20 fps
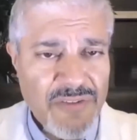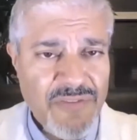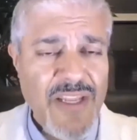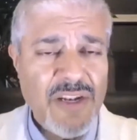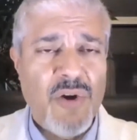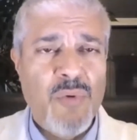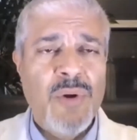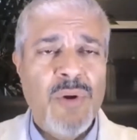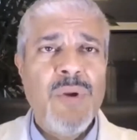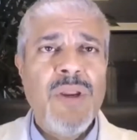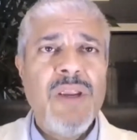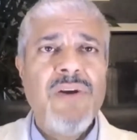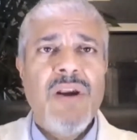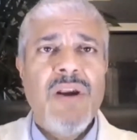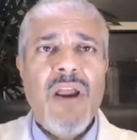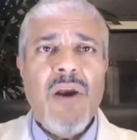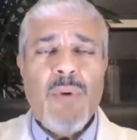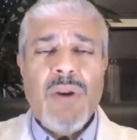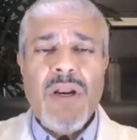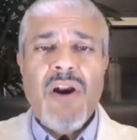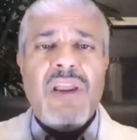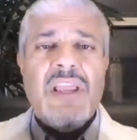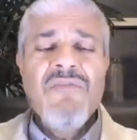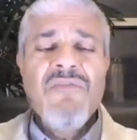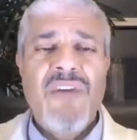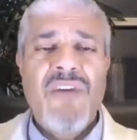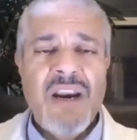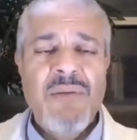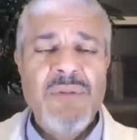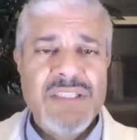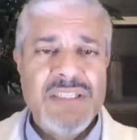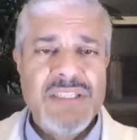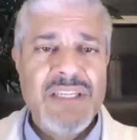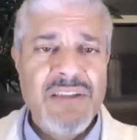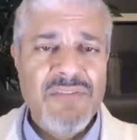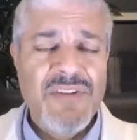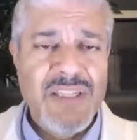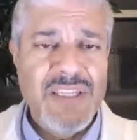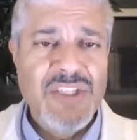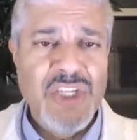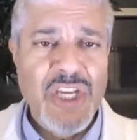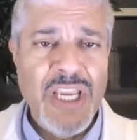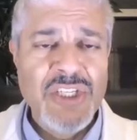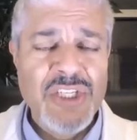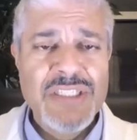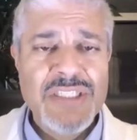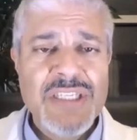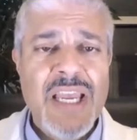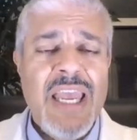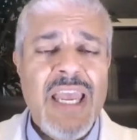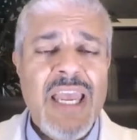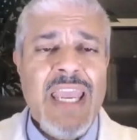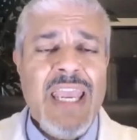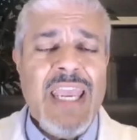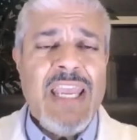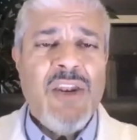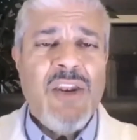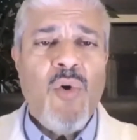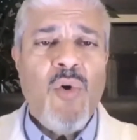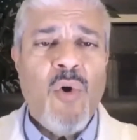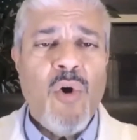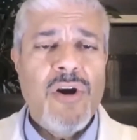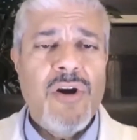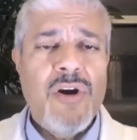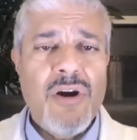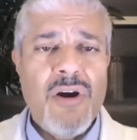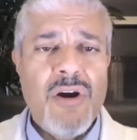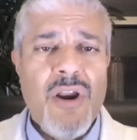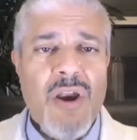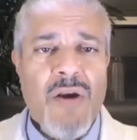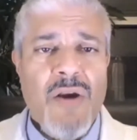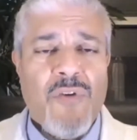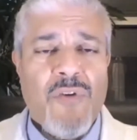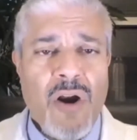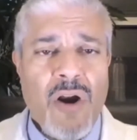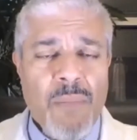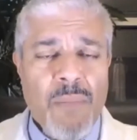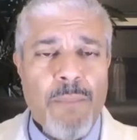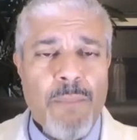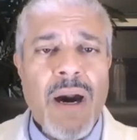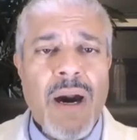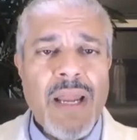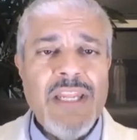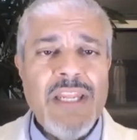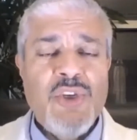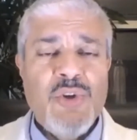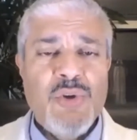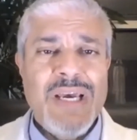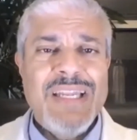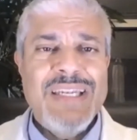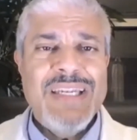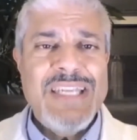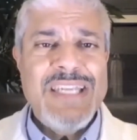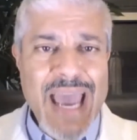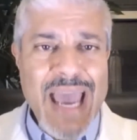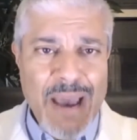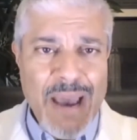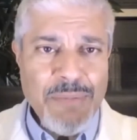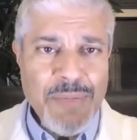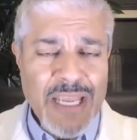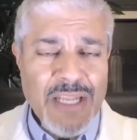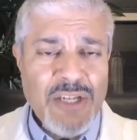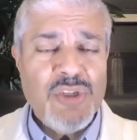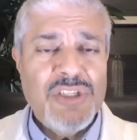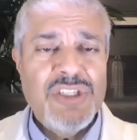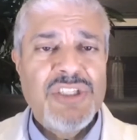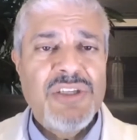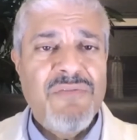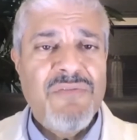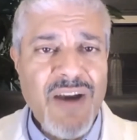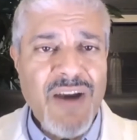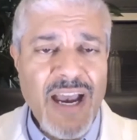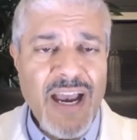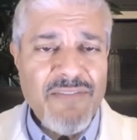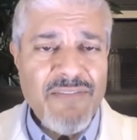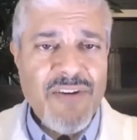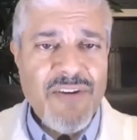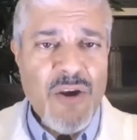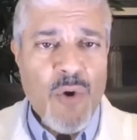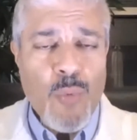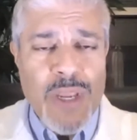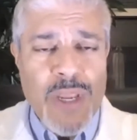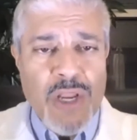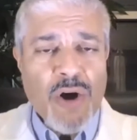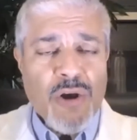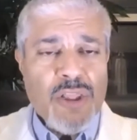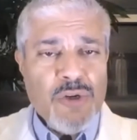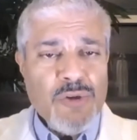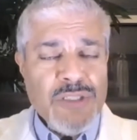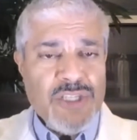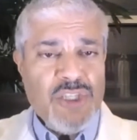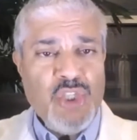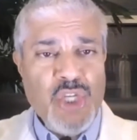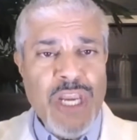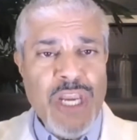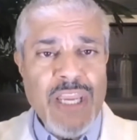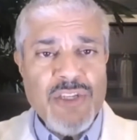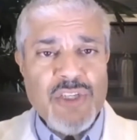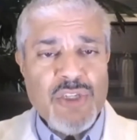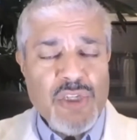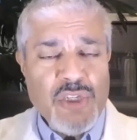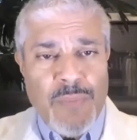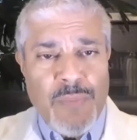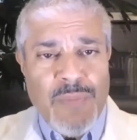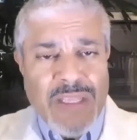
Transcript: event, or when our environment significantly changes, in order for our body to adapt and to survive, we go through this change.